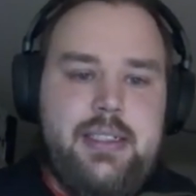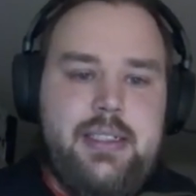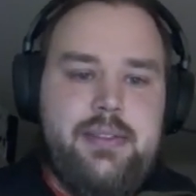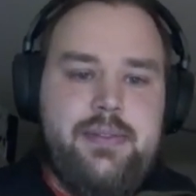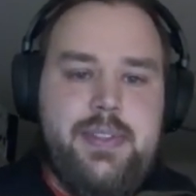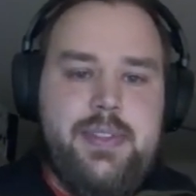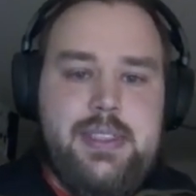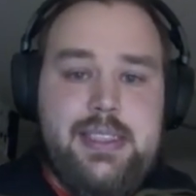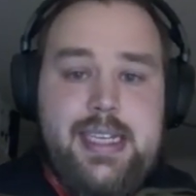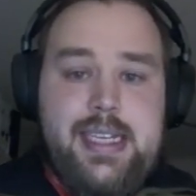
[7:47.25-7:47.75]

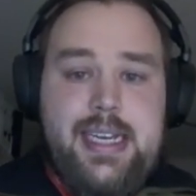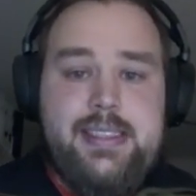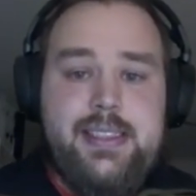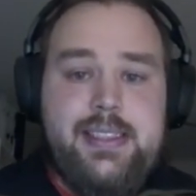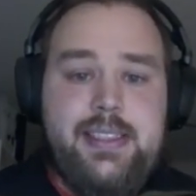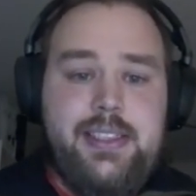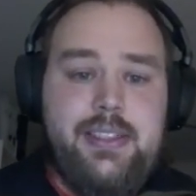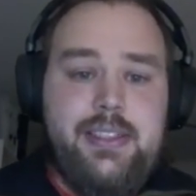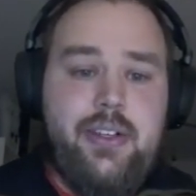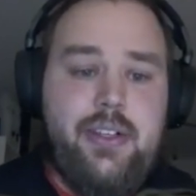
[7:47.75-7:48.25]

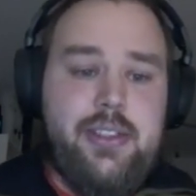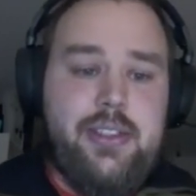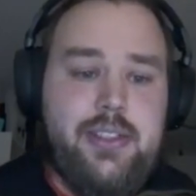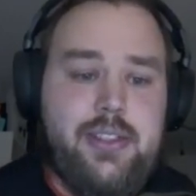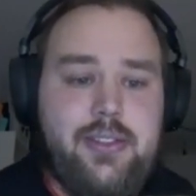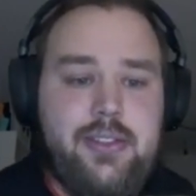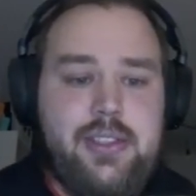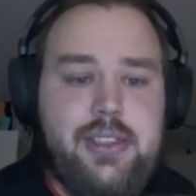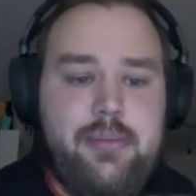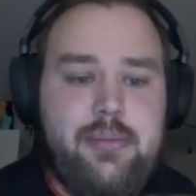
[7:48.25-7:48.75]
Facades also
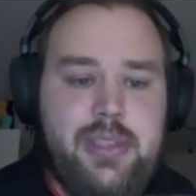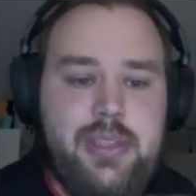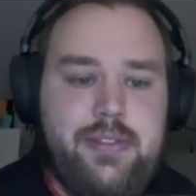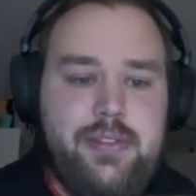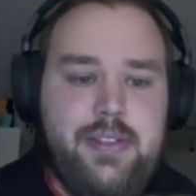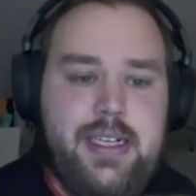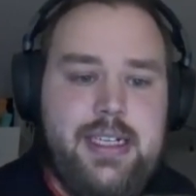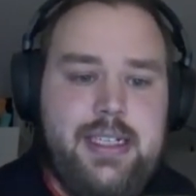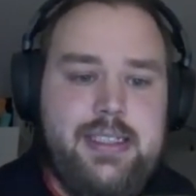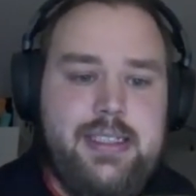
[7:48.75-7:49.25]

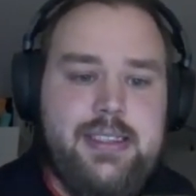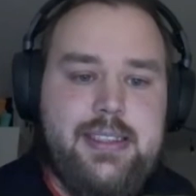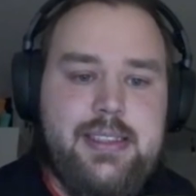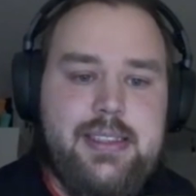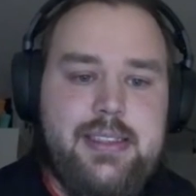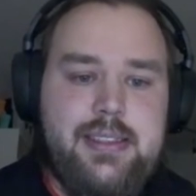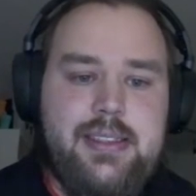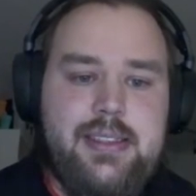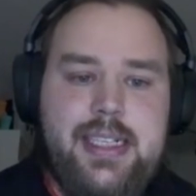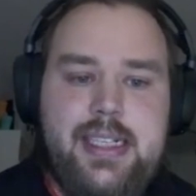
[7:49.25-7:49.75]
simplify
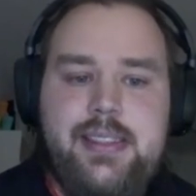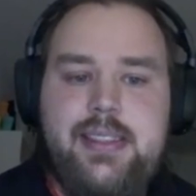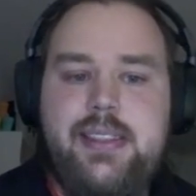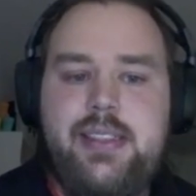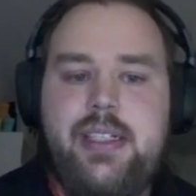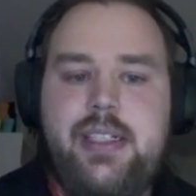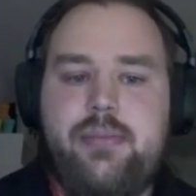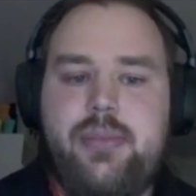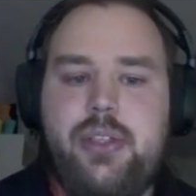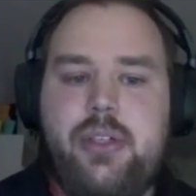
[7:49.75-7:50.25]
the testing
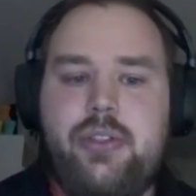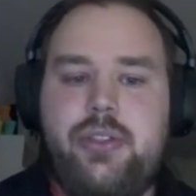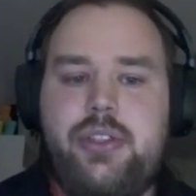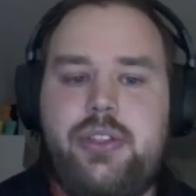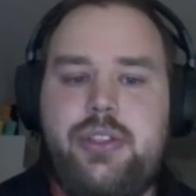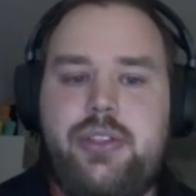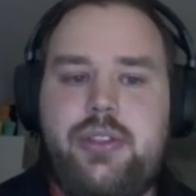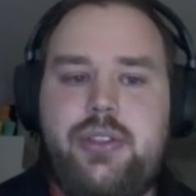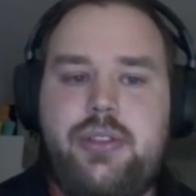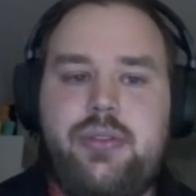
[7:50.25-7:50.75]
approach
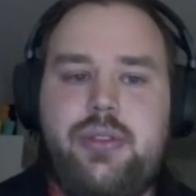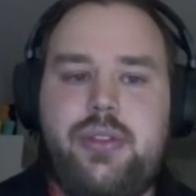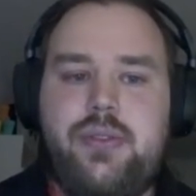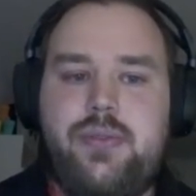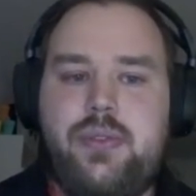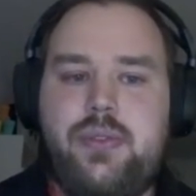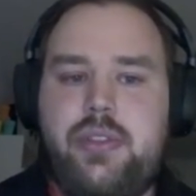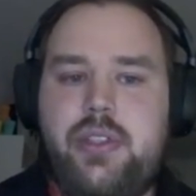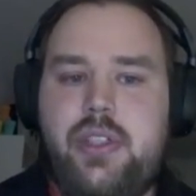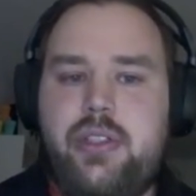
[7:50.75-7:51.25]
you use
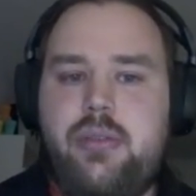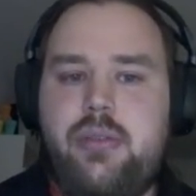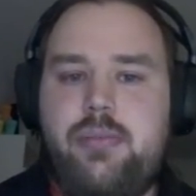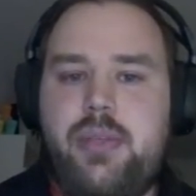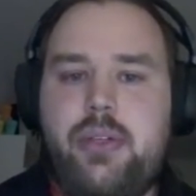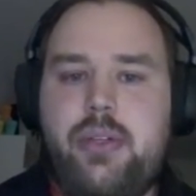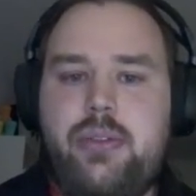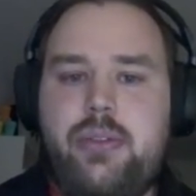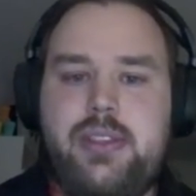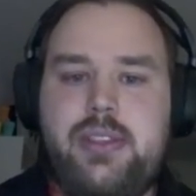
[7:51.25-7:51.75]
for your
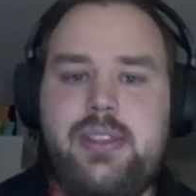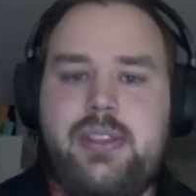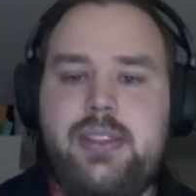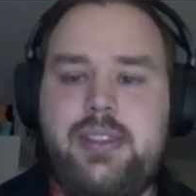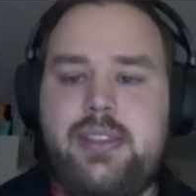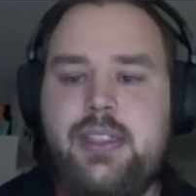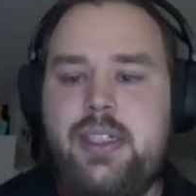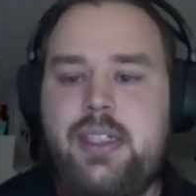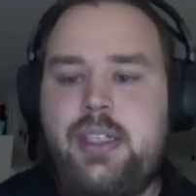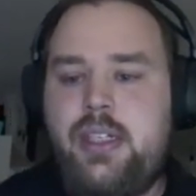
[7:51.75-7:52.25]
components.
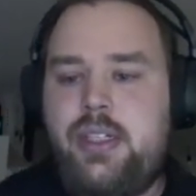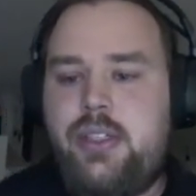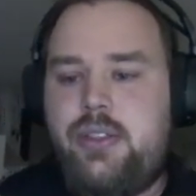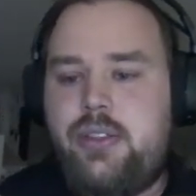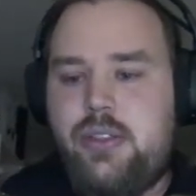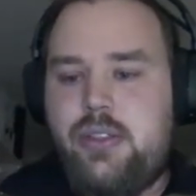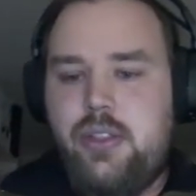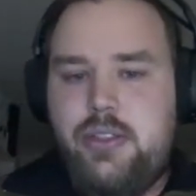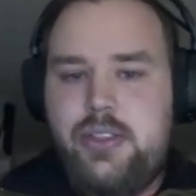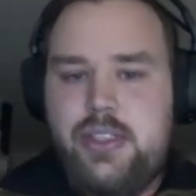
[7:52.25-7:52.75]
You
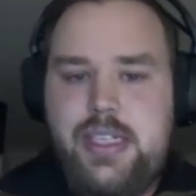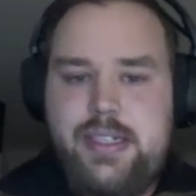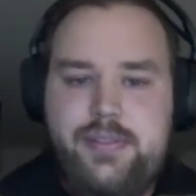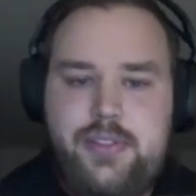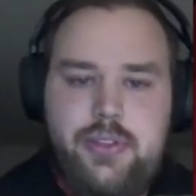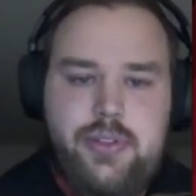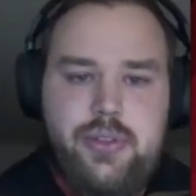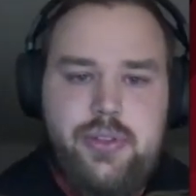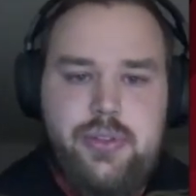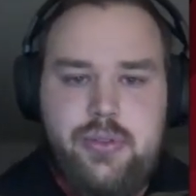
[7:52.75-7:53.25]
don't have
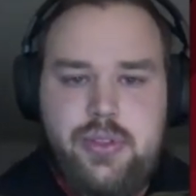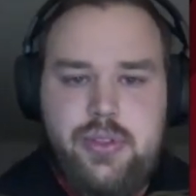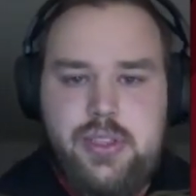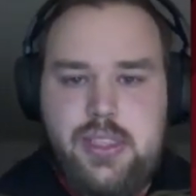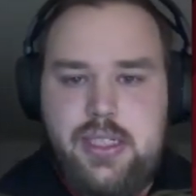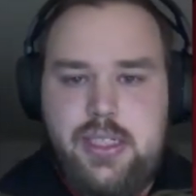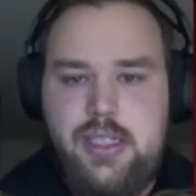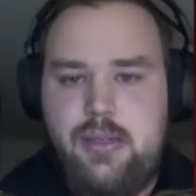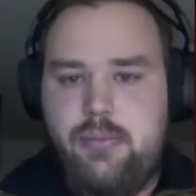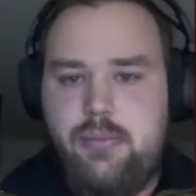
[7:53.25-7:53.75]
to use
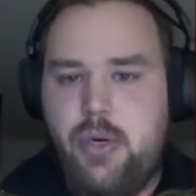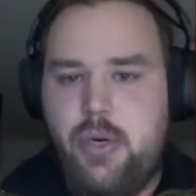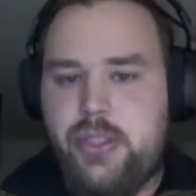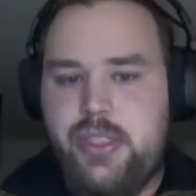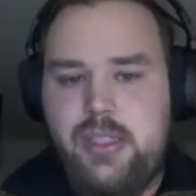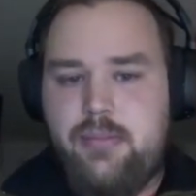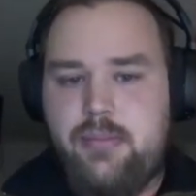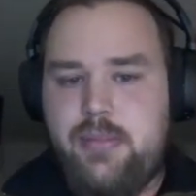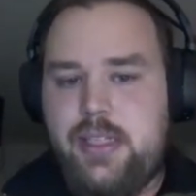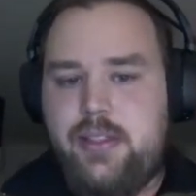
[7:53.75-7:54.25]

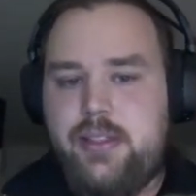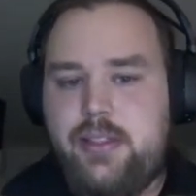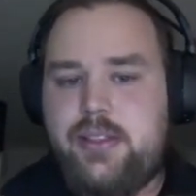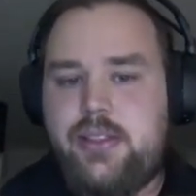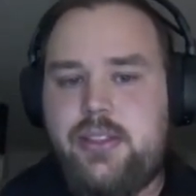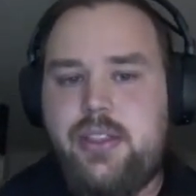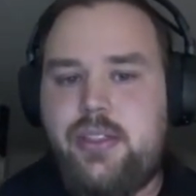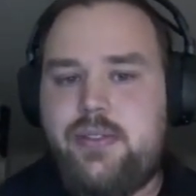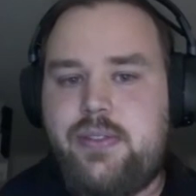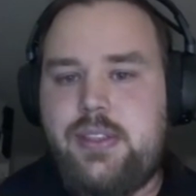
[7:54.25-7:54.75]
mocking methods
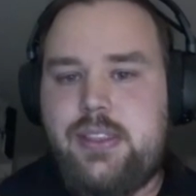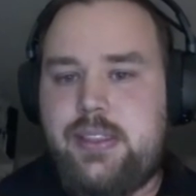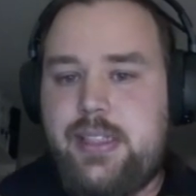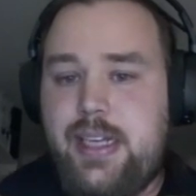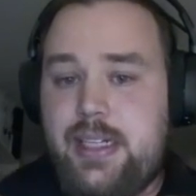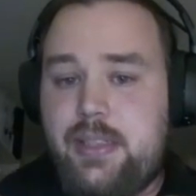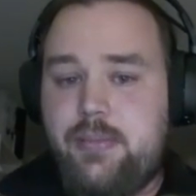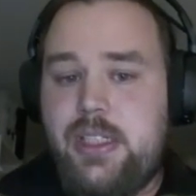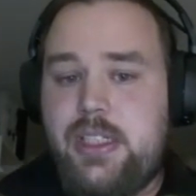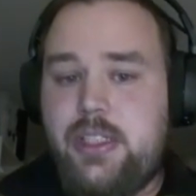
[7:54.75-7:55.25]
of the
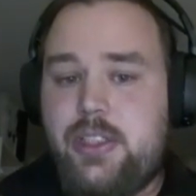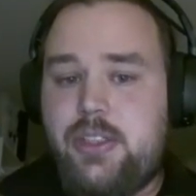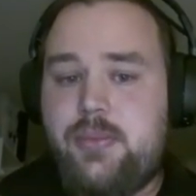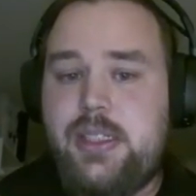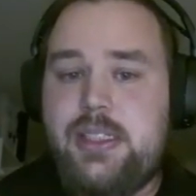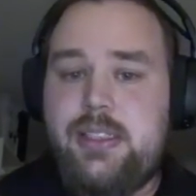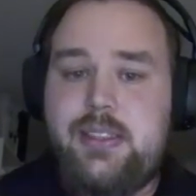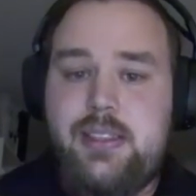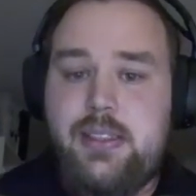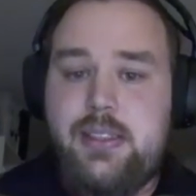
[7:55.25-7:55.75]
state
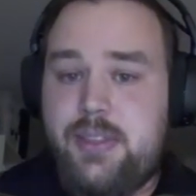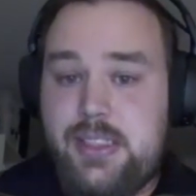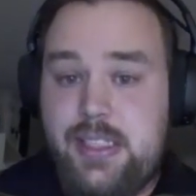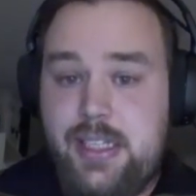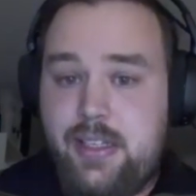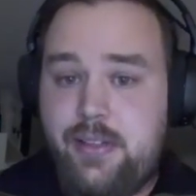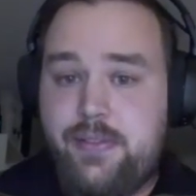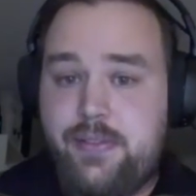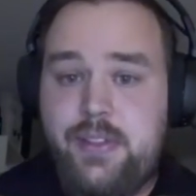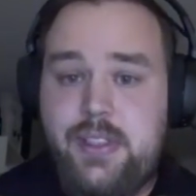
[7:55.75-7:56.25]
management
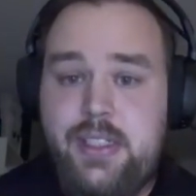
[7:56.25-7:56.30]
itself.